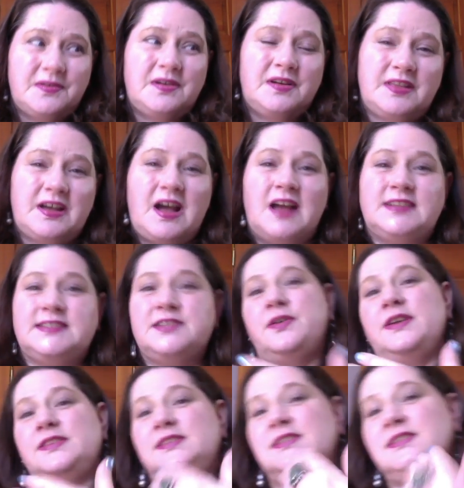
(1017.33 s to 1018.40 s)
the
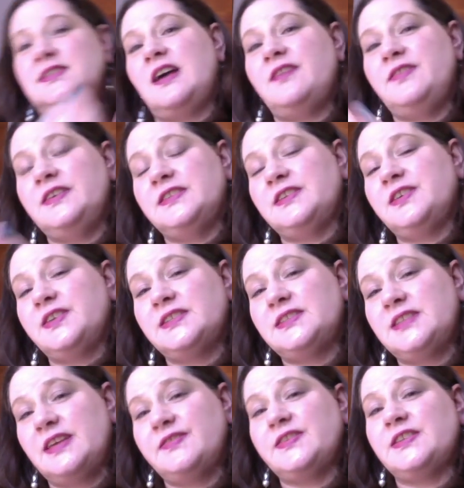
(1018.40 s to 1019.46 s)
consequences of his going to
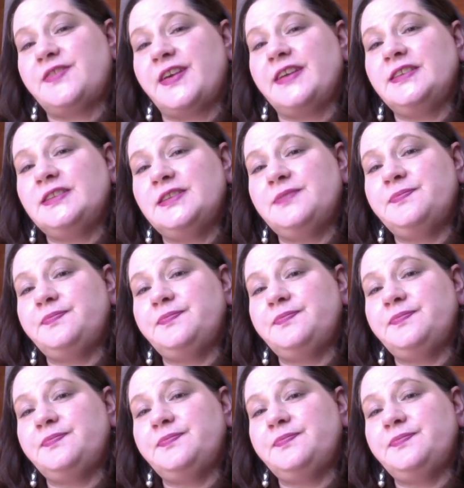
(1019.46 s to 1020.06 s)
save his friends.